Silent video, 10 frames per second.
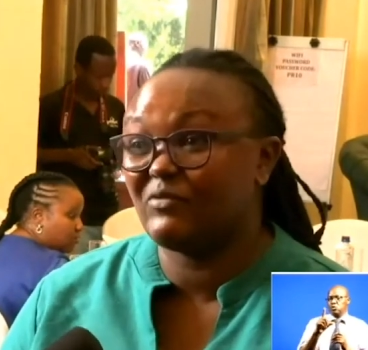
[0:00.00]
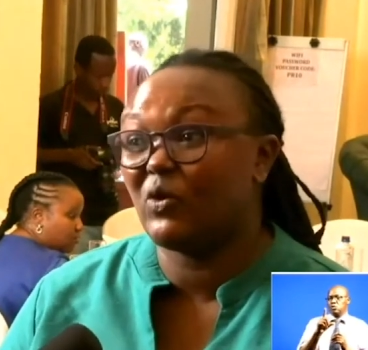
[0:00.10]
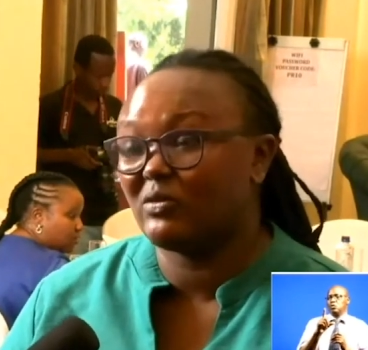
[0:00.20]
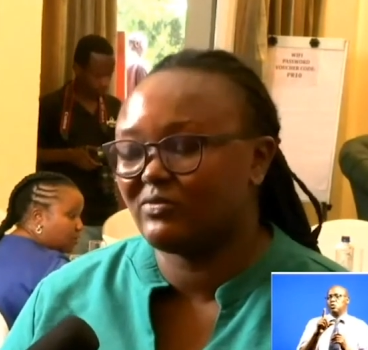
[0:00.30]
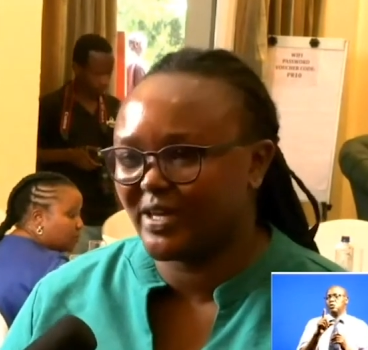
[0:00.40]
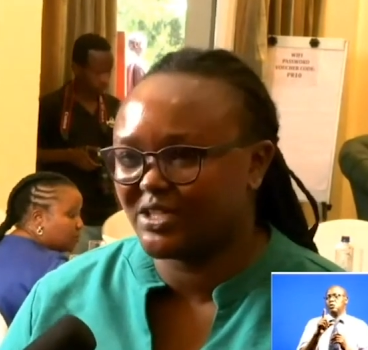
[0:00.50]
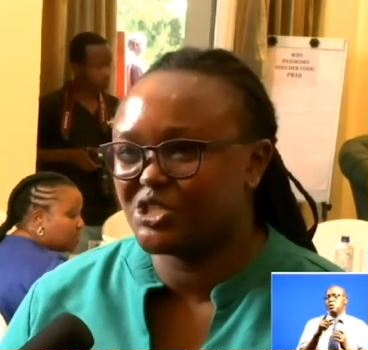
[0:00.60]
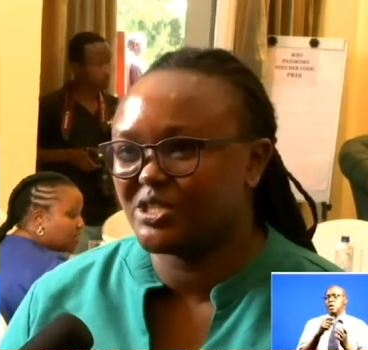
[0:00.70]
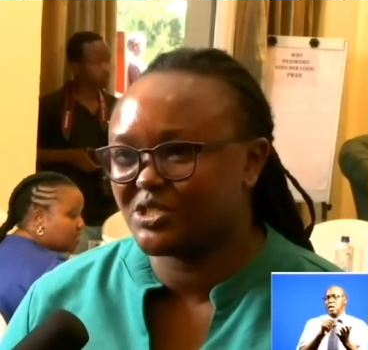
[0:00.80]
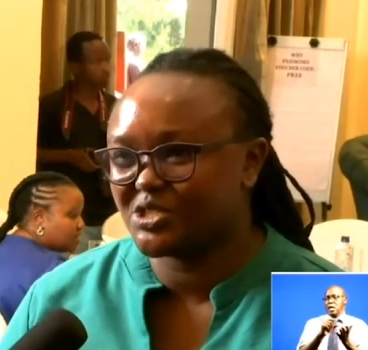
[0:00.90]
Speaker 1: evolve and
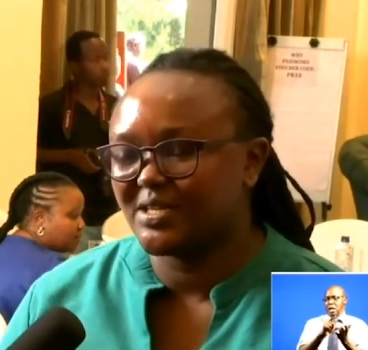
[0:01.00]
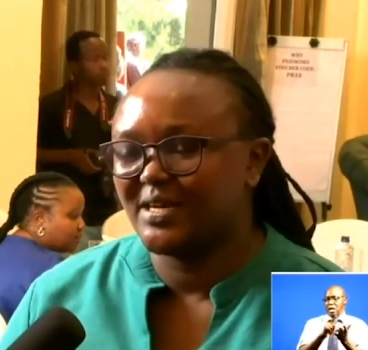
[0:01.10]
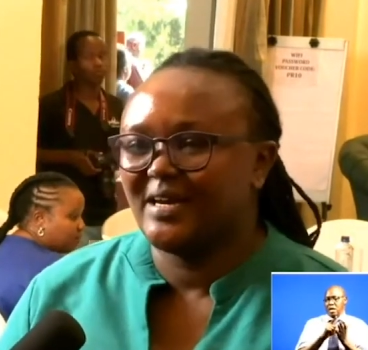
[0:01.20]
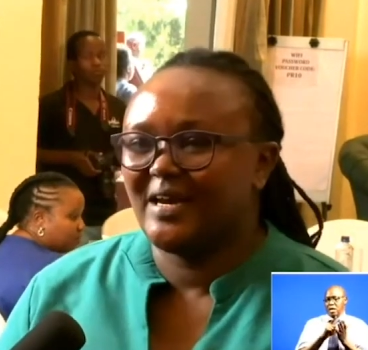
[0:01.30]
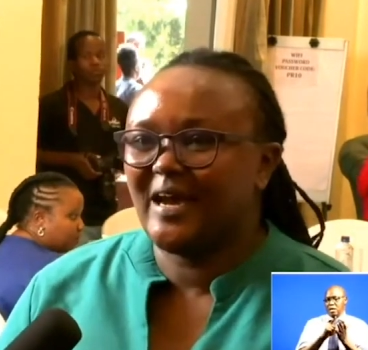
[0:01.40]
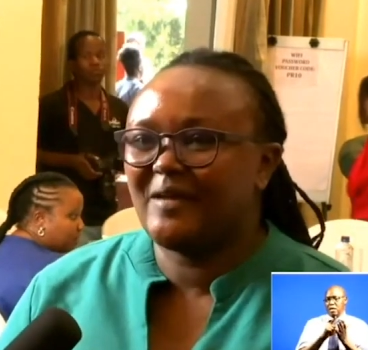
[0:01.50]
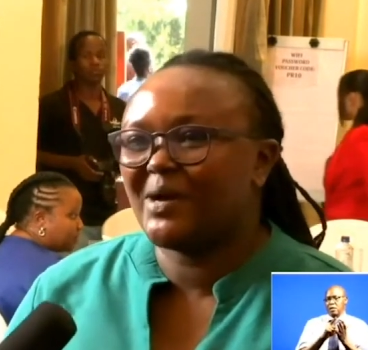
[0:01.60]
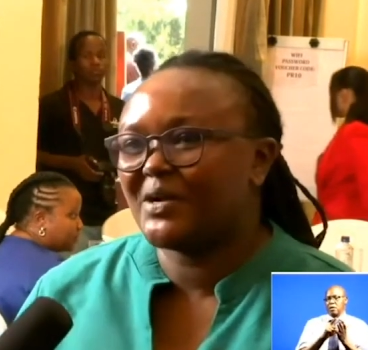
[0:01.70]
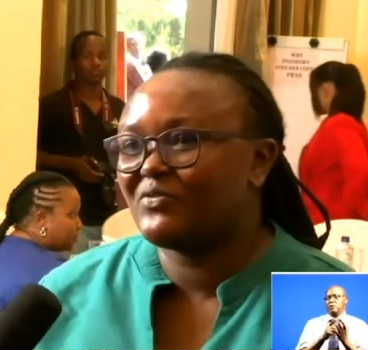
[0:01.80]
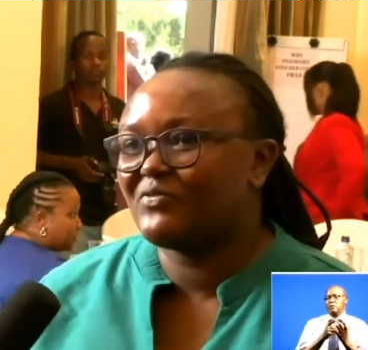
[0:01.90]
change. And part